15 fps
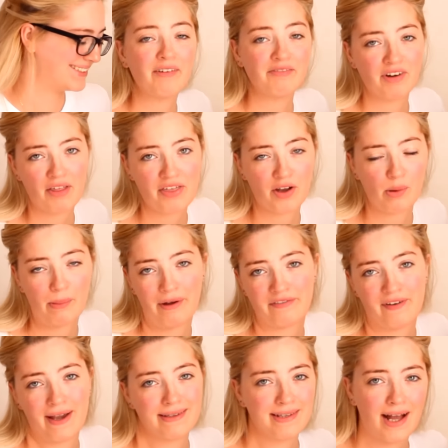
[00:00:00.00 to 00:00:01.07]
I have nothing on my
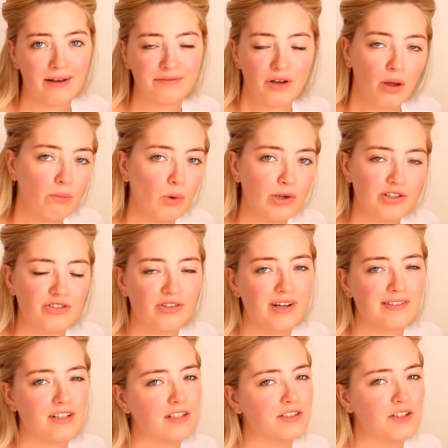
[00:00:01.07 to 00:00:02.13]
face, I have no
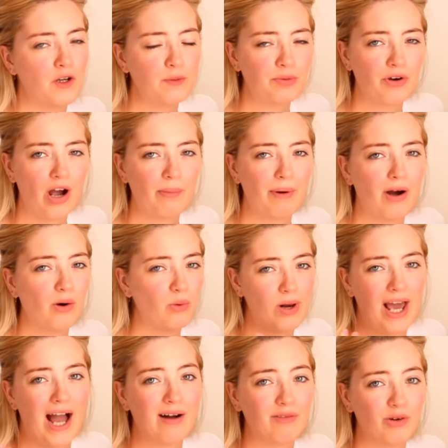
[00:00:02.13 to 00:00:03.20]
moisturiser, no primer, all
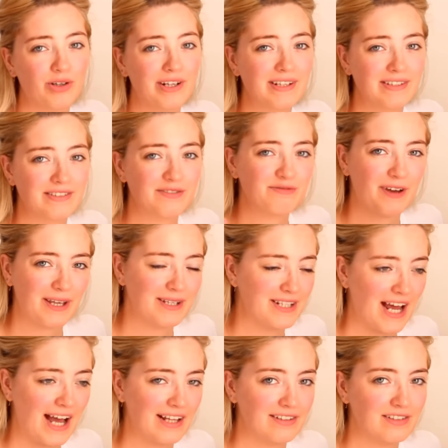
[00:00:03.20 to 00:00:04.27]
I have on is fake
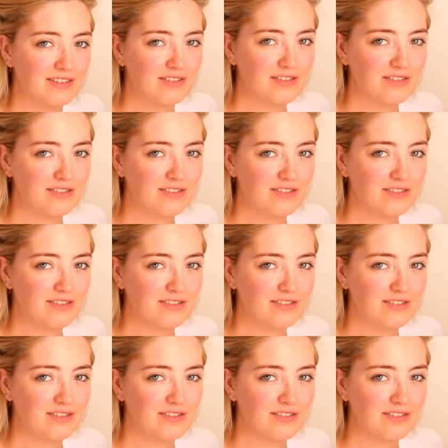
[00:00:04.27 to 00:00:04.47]
tan,